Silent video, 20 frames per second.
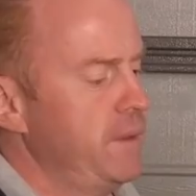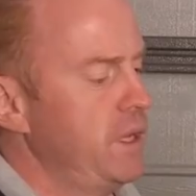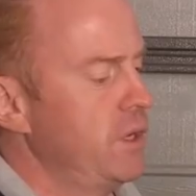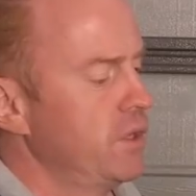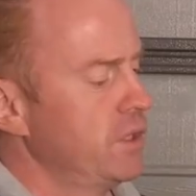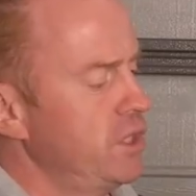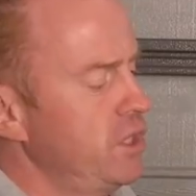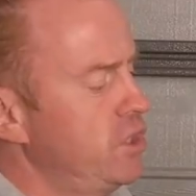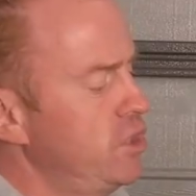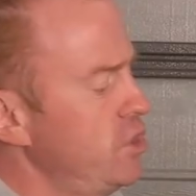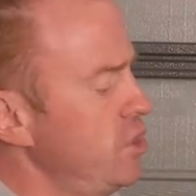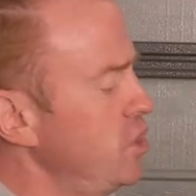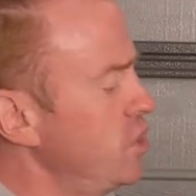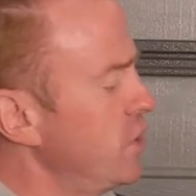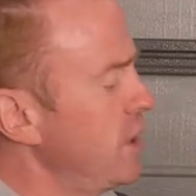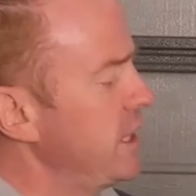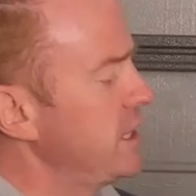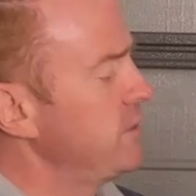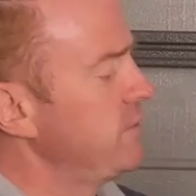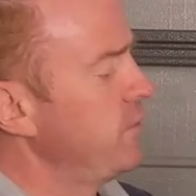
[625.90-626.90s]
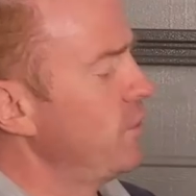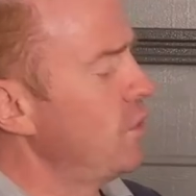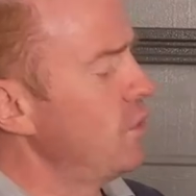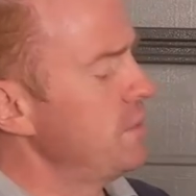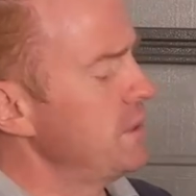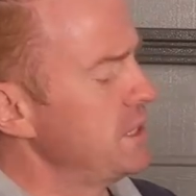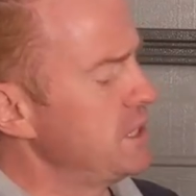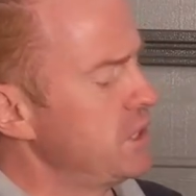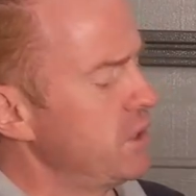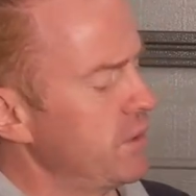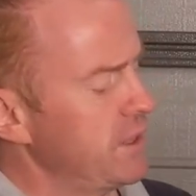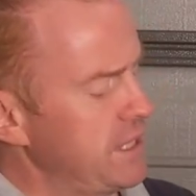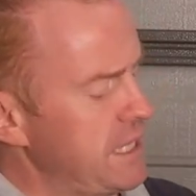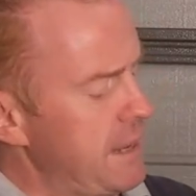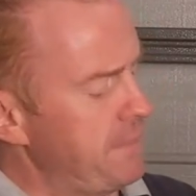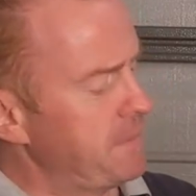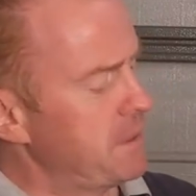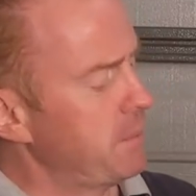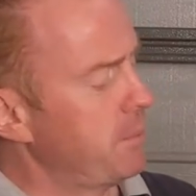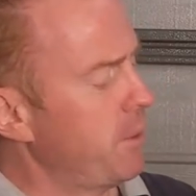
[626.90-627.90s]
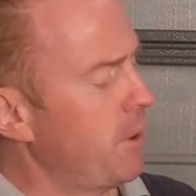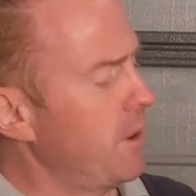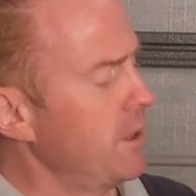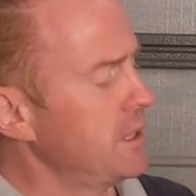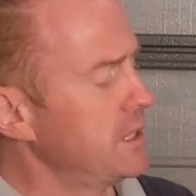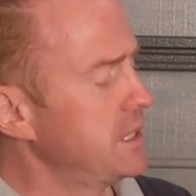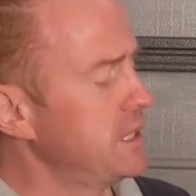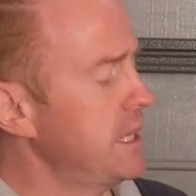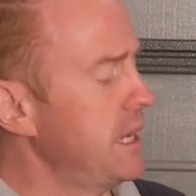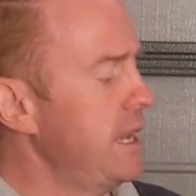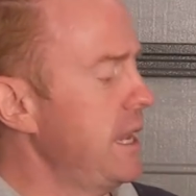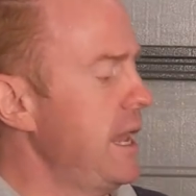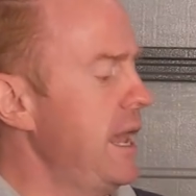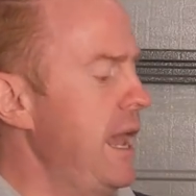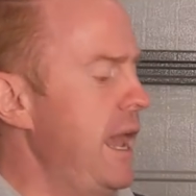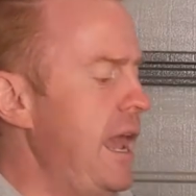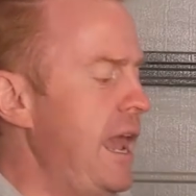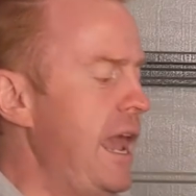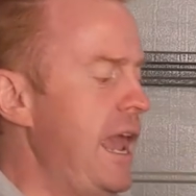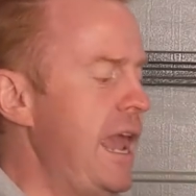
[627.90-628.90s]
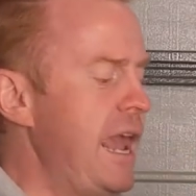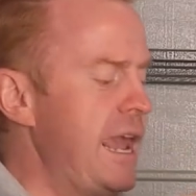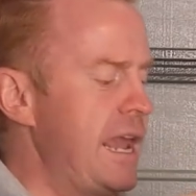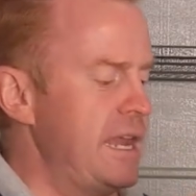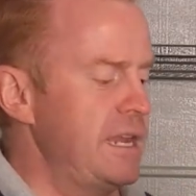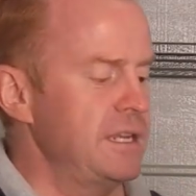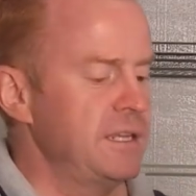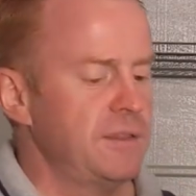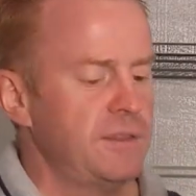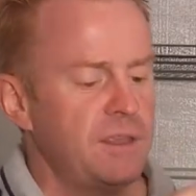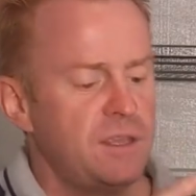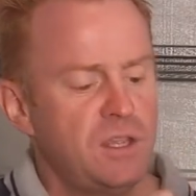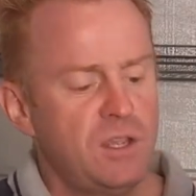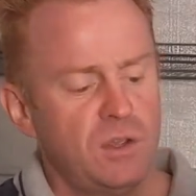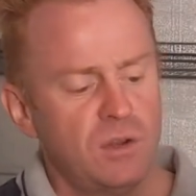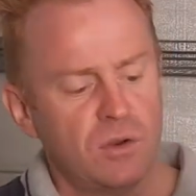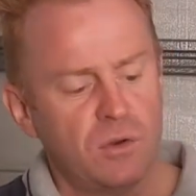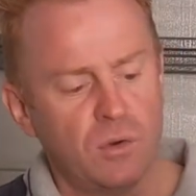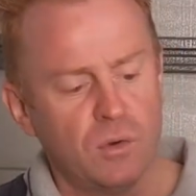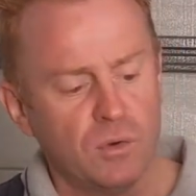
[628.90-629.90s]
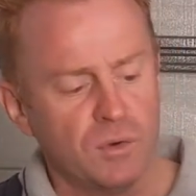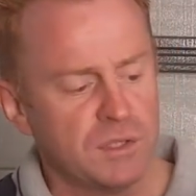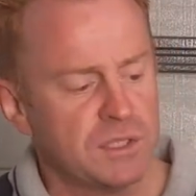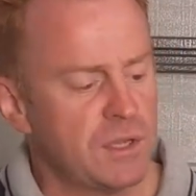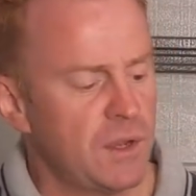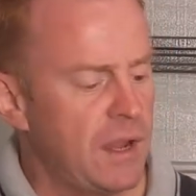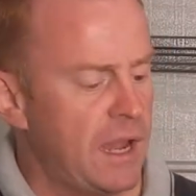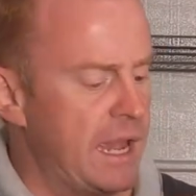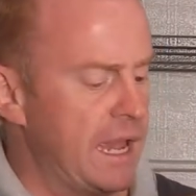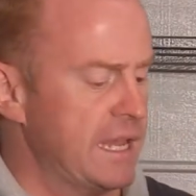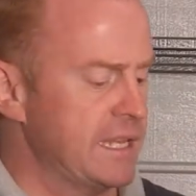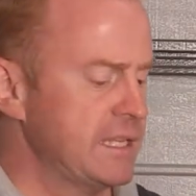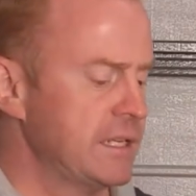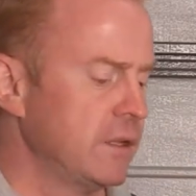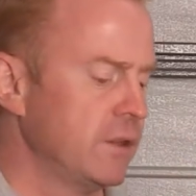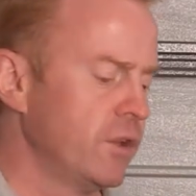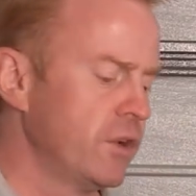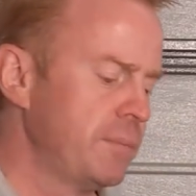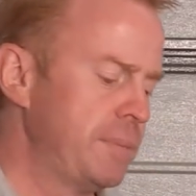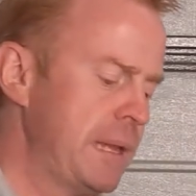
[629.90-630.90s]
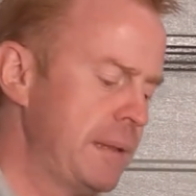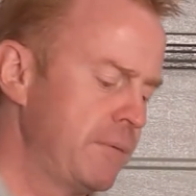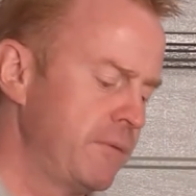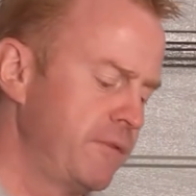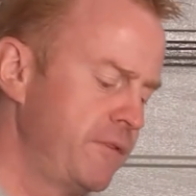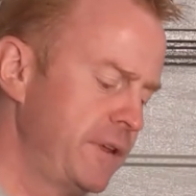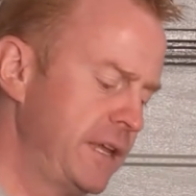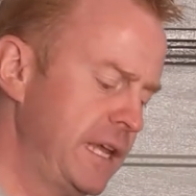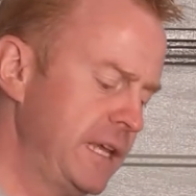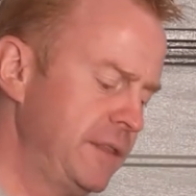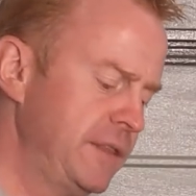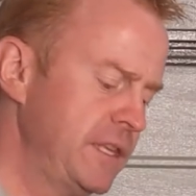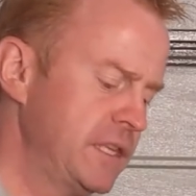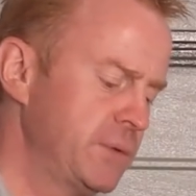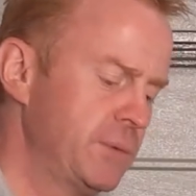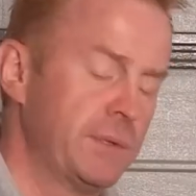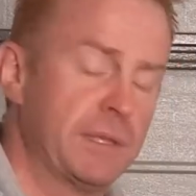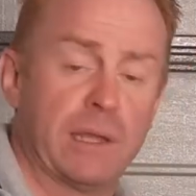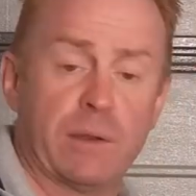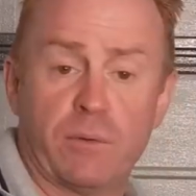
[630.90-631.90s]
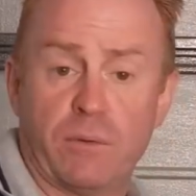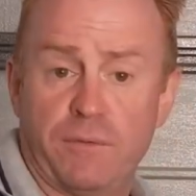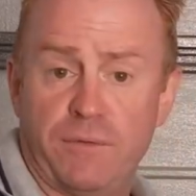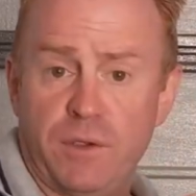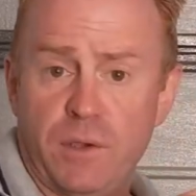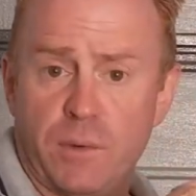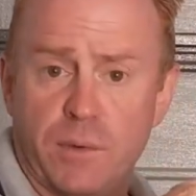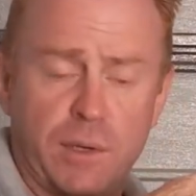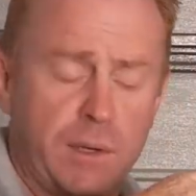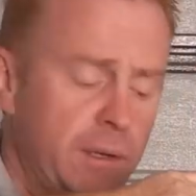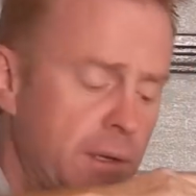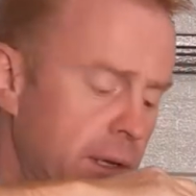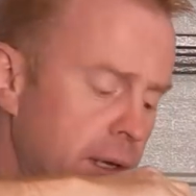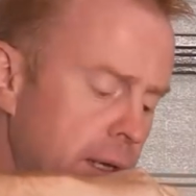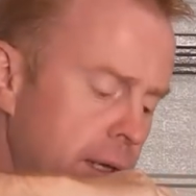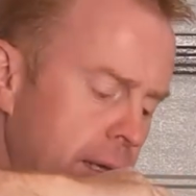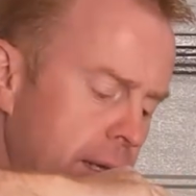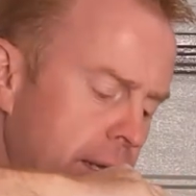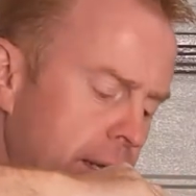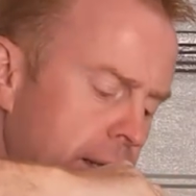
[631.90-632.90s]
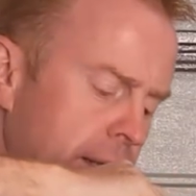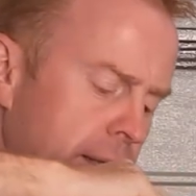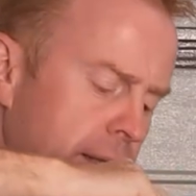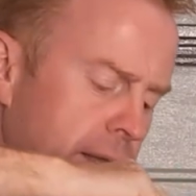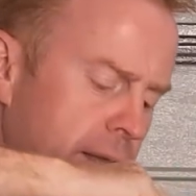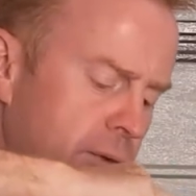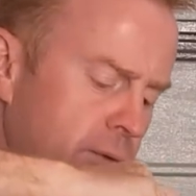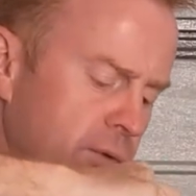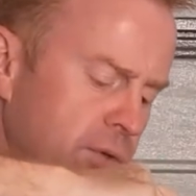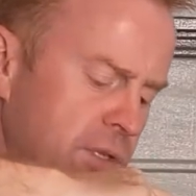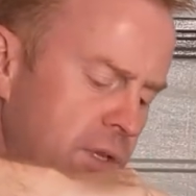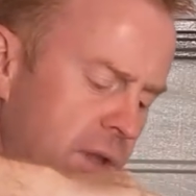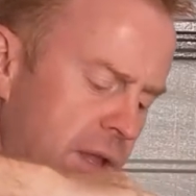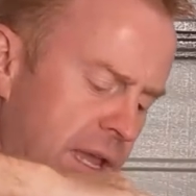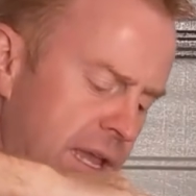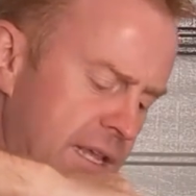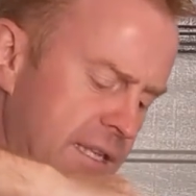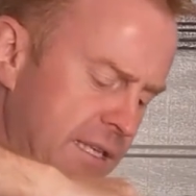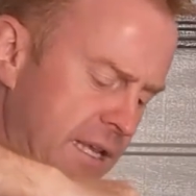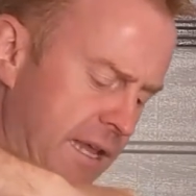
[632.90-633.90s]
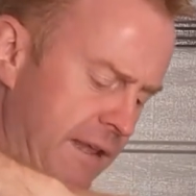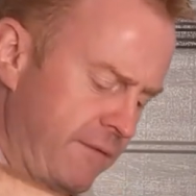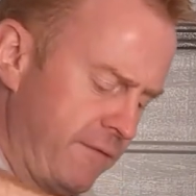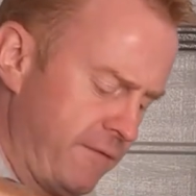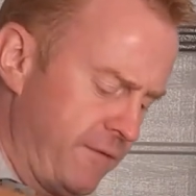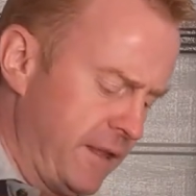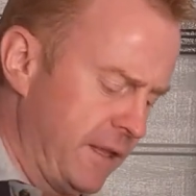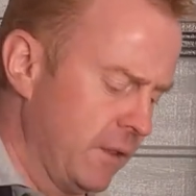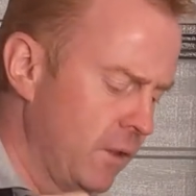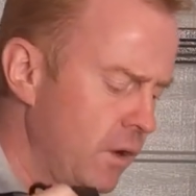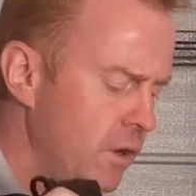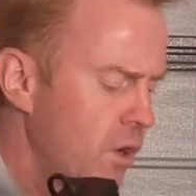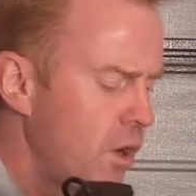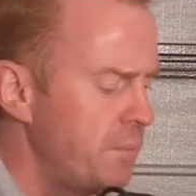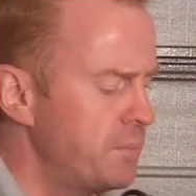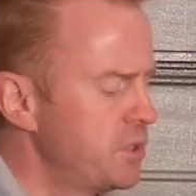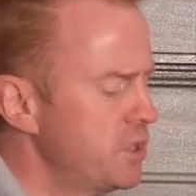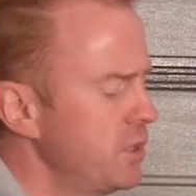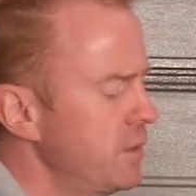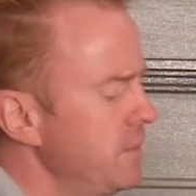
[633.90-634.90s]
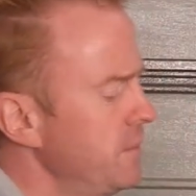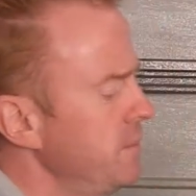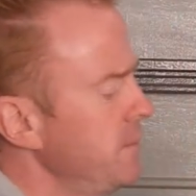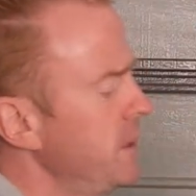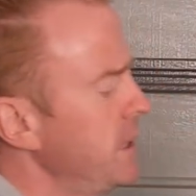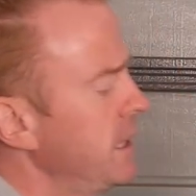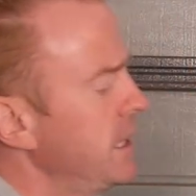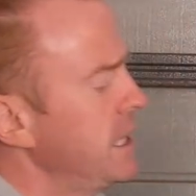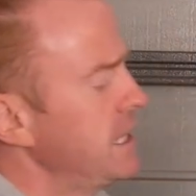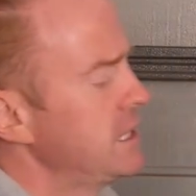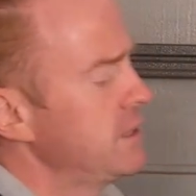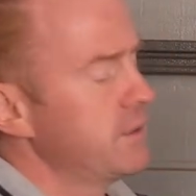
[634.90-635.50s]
you've got your two transformers, your adapter box, and the unit also has, and a lot of people forget this when they review it, it also has a V-lock option, okay?